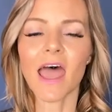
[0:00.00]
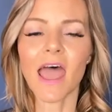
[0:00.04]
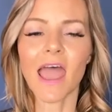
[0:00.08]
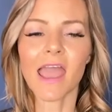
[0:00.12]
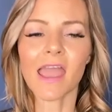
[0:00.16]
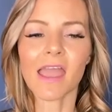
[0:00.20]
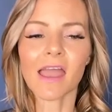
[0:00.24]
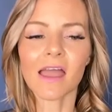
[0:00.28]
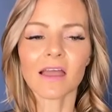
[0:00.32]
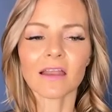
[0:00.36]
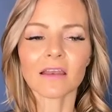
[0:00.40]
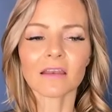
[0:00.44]

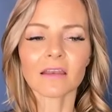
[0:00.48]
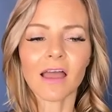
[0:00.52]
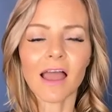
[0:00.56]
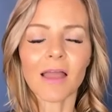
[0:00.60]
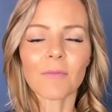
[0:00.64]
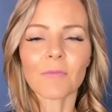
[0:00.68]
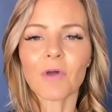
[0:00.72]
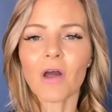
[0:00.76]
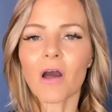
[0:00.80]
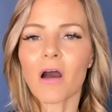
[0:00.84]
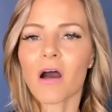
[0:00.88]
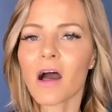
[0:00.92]
And
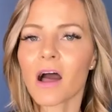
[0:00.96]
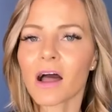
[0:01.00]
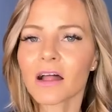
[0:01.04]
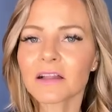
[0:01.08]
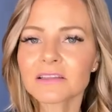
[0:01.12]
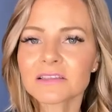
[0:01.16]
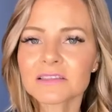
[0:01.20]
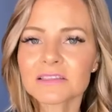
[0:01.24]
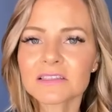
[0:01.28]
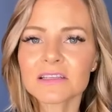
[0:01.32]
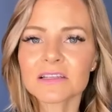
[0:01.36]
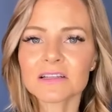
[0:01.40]
I'm
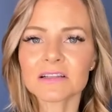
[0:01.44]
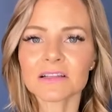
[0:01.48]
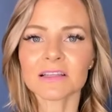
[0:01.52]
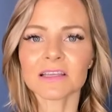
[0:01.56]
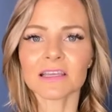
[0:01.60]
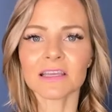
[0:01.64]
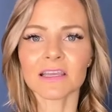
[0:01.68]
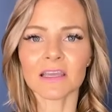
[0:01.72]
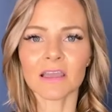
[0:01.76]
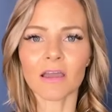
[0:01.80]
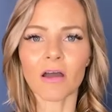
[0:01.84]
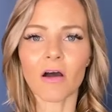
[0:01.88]

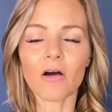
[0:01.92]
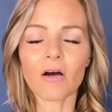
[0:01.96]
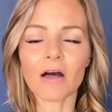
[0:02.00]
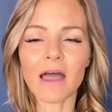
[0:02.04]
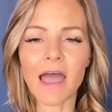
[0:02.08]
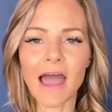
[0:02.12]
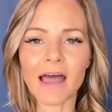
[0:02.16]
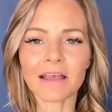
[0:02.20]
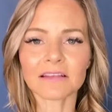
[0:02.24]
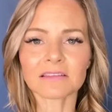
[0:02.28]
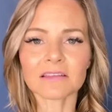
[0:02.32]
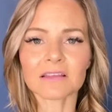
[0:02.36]
constantly
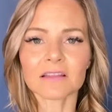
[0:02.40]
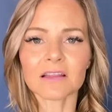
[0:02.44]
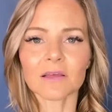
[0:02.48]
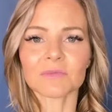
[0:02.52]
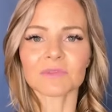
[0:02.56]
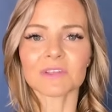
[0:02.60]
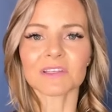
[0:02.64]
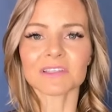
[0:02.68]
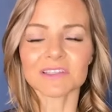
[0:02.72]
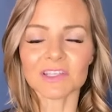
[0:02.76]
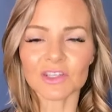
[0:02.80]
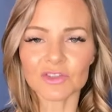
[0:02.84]
asking them,
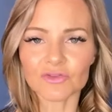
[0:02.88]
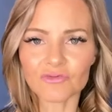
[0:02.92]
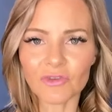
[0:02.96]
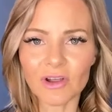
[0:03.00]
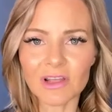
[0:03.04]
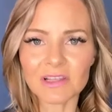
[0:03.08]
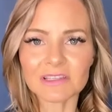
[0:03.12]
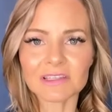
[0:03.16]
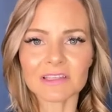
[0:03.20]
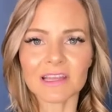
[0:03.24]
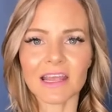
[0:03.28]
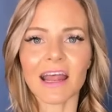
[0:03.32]
does this
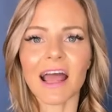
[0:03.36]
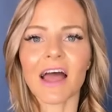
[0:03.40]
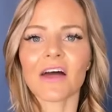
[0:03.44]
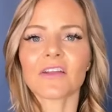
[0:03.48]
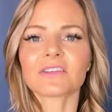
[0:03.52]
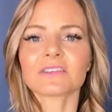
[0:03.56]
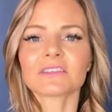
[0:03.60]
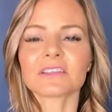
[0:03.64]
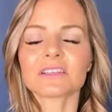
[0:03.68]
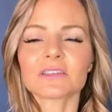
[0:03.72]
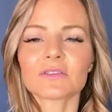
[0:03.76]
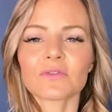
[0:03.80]
resonate? How
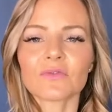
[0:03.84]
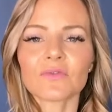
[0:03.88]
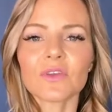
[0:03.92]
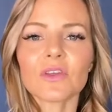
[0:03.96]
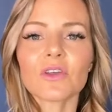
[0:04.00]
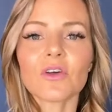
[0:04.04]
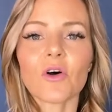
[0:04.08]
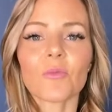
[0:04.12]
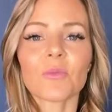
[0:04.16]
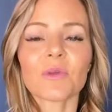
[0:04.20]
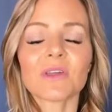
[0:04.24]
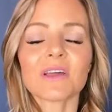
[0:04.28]
does this
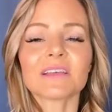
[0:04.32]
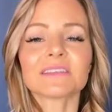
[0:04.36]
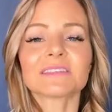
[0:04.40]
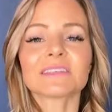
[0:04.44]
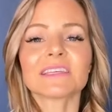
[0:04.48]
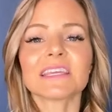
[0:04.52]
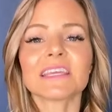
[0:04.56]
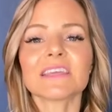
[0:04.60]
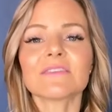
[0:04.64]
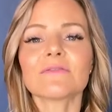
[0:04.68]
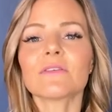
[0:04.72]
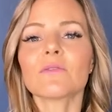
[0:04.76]
feel? Because
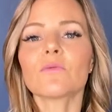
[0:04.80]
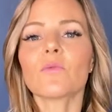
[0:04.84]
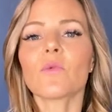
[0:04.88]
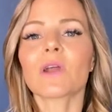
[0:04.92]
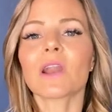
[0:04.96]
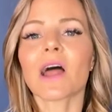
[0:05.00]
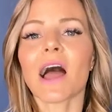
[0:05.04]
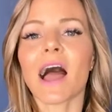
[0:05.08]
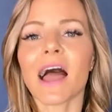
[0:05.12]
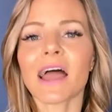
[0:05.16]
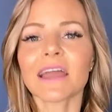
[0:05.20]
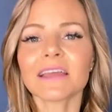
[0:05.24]
even
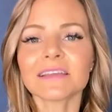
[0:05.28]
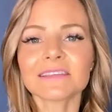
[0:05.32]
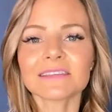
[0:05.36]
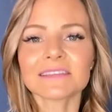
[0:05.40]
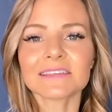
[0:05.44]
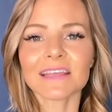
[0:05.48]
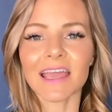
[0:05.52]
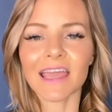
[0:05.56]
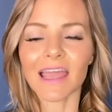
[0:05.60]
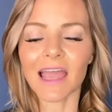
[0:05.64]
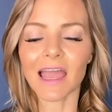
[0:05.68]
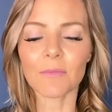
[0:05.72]
what I
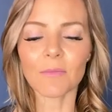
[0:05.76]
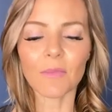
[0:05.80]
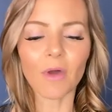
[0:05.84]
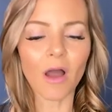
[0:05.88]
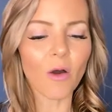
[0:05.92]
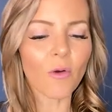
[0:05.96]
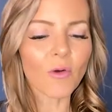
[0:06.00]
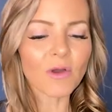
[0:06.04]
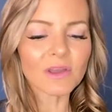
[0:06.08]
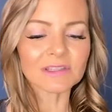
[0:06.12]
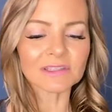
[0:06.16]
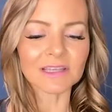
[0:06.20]
say, I'm
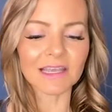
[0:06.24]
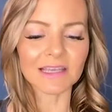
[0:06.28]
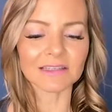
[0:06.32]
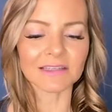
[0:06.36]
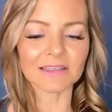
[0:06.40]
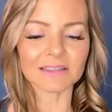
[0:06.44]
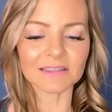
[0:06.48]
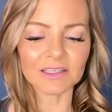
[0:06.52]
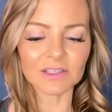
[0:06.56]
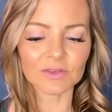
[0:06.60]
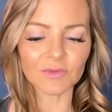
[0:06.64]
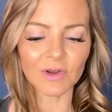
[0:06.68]
always saying,
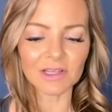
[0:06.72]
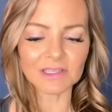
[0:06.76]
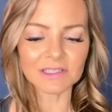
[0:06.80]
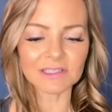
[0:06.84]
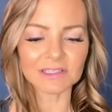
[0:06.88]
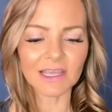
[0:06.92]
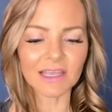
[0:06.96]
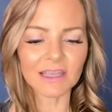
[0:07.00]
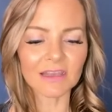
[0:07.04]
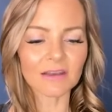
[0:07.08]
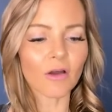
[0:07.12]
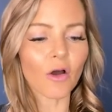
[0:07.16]
does this
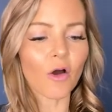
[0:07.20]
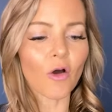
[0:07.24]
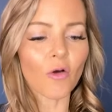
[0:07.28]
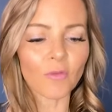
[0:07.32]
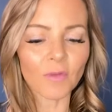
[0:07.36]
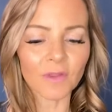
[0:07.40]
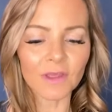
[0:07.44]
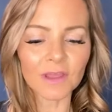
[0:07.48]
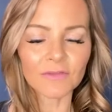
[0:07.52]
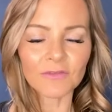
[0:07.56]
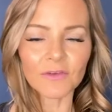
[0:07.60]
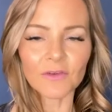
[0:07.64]
resonate?
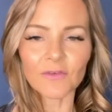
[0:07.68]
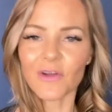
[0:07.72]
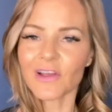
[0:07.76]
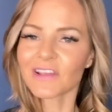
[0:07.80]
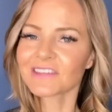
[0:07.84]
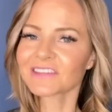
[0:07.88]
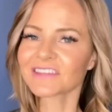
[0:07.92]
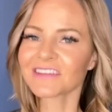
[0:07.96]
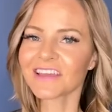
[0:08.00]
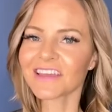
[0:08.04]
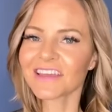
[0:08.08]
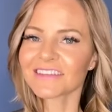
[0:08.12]
Only if it
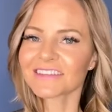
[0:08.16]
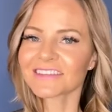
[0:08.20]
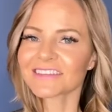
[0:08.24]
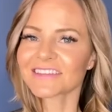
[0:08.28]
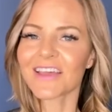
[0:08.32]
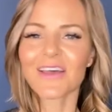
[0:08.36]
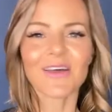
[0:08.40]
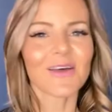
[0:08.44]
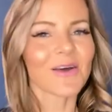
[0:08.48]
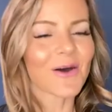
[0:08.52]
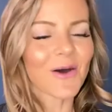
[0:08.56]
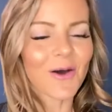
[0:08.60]
resonates,
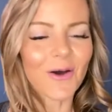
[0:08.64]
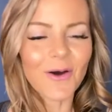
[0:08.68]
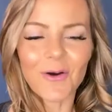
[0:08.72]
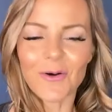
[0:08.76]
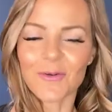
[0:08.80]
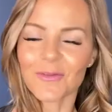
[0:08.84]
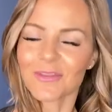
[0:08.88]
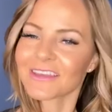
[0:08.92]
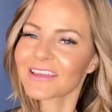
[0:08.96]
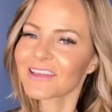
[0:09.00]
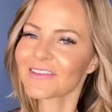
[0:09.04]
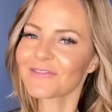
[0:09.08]

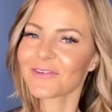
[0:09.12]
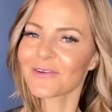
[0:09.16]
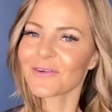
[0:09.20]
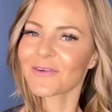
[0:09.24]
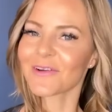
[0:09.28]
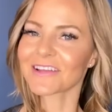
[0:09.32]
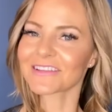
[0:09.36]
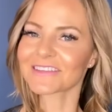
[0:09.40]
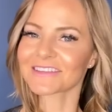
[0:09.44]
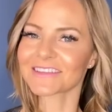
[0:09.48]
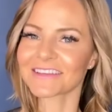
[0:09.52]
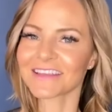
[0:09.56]
only if it
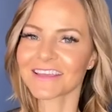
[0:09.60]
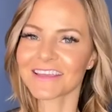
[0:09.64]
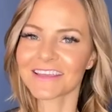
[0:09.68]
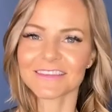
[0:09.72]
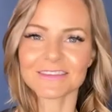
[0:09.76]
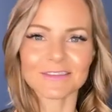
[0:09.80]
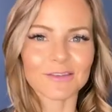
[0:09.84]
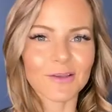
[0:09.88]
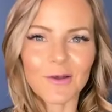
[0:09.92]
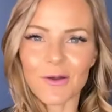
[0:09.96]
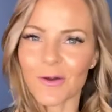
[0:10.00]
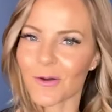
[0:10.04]

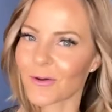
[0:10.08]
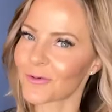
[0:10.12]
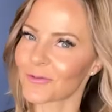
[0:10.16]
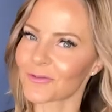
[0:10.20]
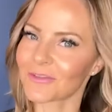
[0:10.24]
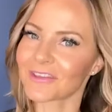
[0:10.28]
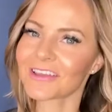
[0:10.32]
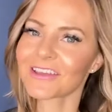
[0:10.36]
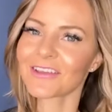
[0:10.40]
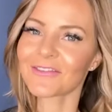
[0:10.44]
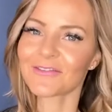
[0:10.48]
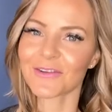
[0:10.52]
resonates,
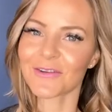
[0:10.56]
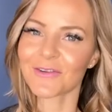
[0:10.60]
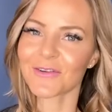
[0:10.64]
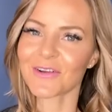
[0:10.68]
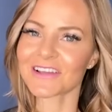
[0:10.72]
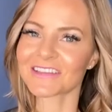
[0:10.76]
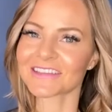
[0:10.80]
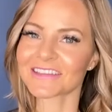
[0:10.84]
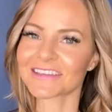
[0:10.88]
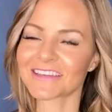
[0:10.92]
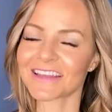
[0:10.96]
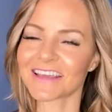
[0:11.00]
only if it
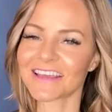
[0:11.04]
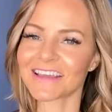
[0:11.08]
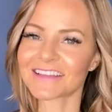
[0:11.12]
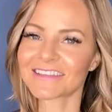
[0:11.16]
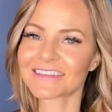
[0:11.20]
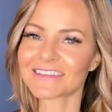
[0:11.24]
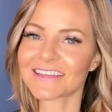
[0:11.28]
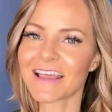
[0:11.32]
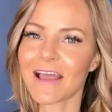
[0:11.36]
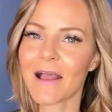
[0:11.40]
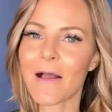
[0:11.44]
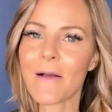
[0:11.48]

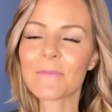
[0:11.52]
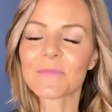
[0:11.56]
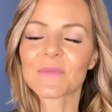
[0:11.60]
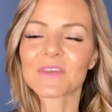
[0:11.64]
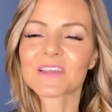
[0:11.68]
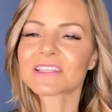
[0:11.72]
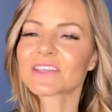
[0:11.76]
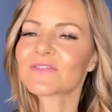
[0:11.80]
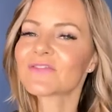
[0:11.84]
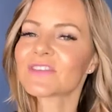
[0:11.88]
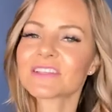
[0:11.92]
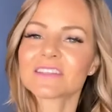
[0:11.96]
resonates.
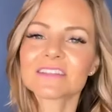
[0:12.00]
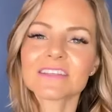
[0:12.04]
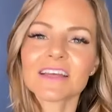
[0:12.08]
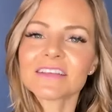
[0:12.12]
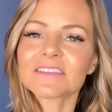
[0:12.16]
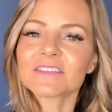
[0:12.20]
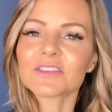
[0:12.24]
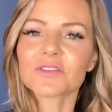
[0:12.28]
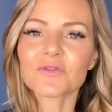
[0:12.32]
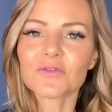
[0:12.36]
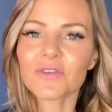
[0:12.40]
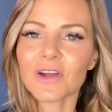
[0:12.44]
Because if it
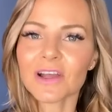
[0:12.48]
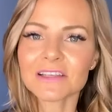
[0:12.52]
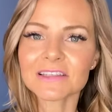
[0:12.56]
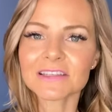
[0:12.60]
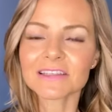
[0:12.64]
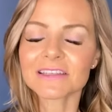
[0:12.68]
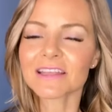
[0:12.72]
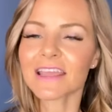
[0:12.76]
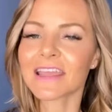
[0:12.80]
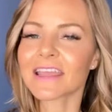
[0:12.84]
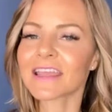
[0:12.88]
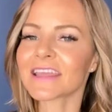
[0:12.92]
doesn't
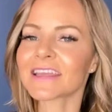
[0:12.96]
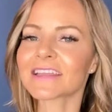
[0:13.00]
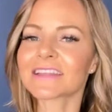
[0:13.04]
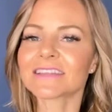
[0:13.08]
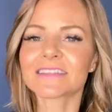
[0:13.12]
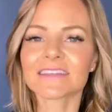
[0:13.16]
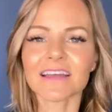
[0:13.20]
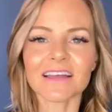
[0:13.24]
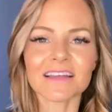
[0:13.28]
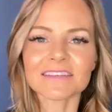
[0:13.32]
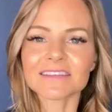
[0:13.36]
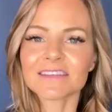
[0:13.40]
resonate,
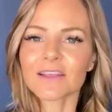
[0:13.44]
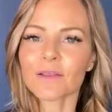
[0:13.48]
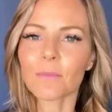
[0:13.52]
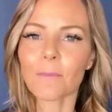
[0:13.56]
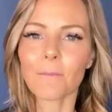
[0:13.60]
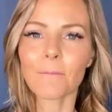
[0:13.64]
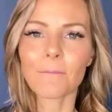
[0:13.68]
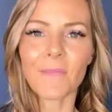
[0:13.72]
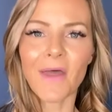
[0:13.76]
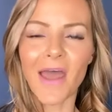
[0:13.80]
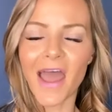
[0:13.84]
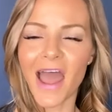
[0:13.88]
it
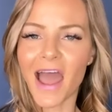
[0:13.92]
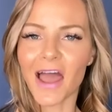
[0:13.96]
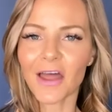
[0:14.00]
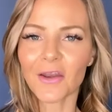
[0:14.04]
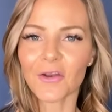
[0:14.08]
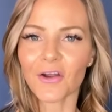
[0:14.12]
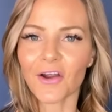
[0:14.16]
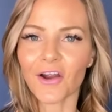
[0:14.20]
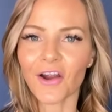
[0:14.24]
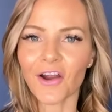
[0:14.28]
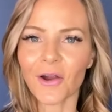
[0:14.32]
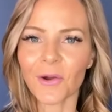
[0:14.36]
doesn't
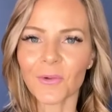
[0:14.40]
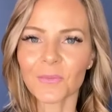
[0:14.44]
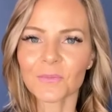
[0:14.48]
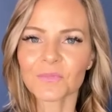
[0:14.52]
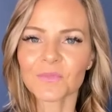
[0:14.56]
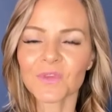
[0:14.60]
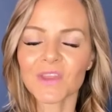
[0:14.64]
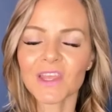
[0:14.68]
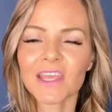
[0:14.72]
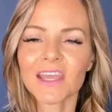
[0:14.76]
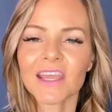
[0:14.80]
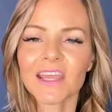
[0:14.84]
matter.